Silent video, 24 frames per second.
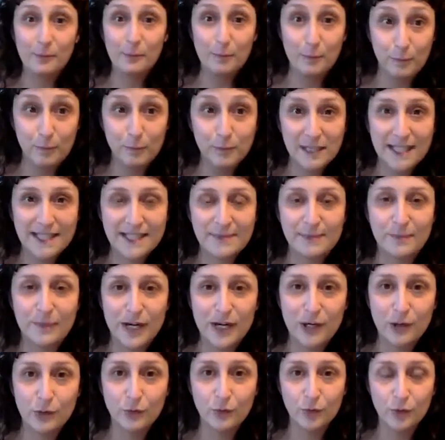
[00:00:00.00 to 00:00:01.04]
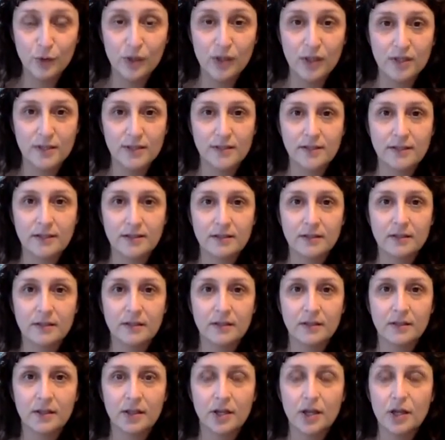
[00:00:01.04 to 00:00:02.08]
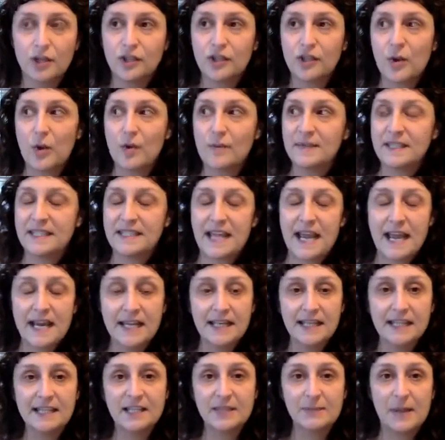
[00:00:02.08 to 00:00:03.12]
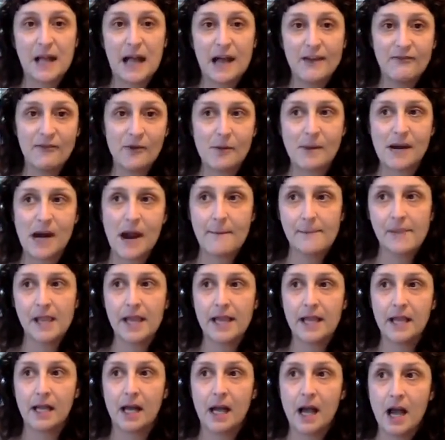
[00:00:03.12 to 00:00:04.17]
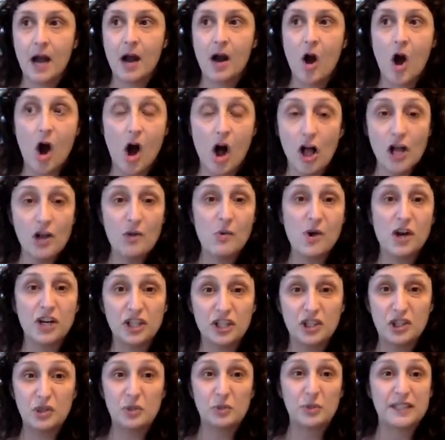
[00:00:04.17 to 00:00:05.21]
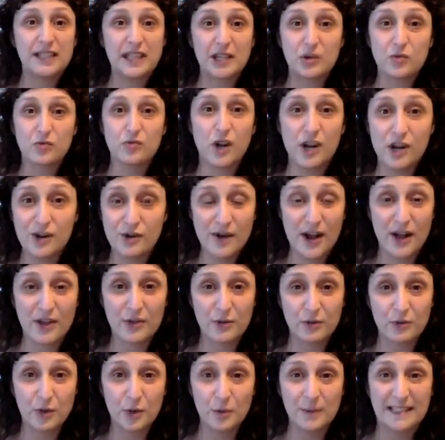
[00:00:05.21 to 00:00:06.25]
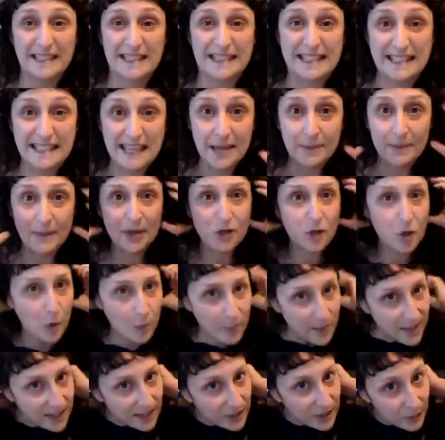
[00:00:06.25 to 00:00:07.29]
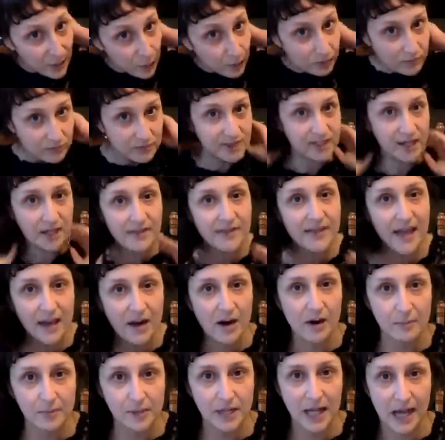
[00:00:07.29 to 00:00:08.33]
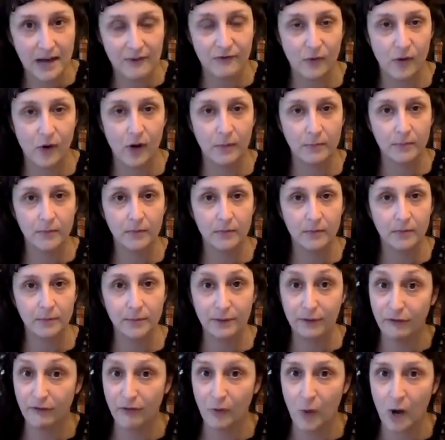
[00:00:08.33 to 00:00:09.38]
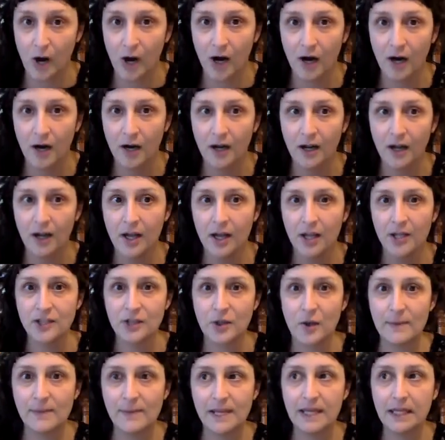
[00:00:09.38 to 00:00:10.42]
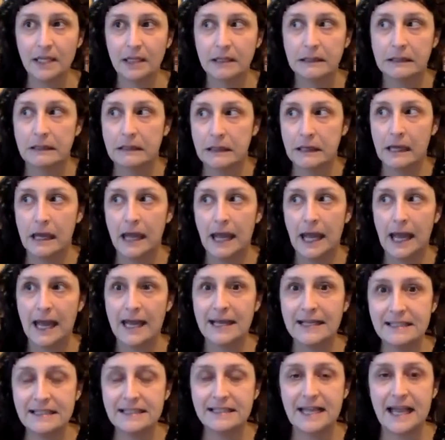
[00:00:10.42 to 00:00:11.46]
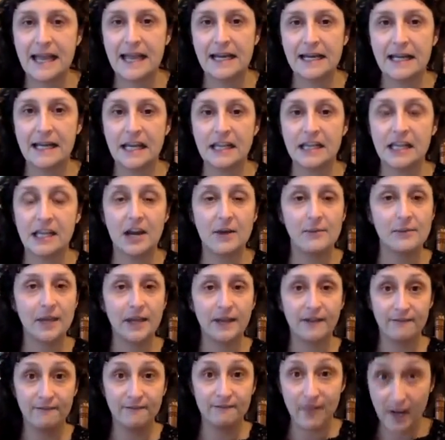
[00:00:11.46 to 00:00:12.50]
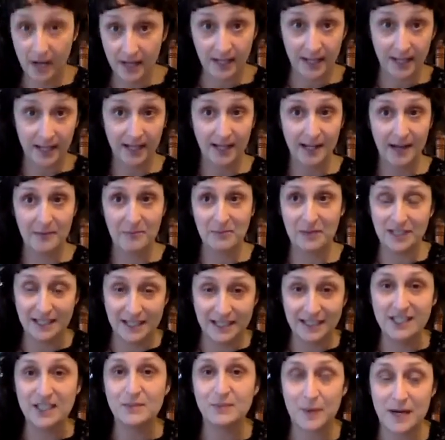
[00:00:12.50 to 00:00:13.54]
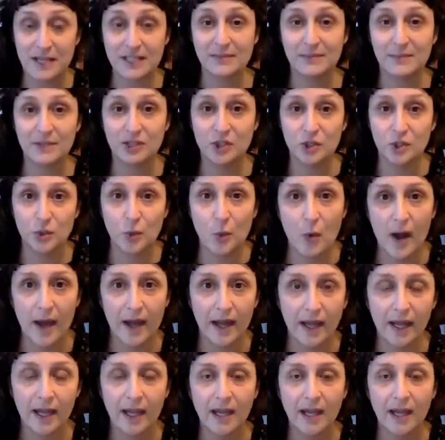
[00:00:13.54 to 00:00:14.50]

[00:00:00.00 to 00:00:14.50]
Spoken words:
Let's break rules. So I'm standing in this platform and I'm like, all I want to do is like run around the room and skip, and nobody's done that on platform before. So I'm like hesitating, and then I'm like, fuck it, I'm going to express my joy.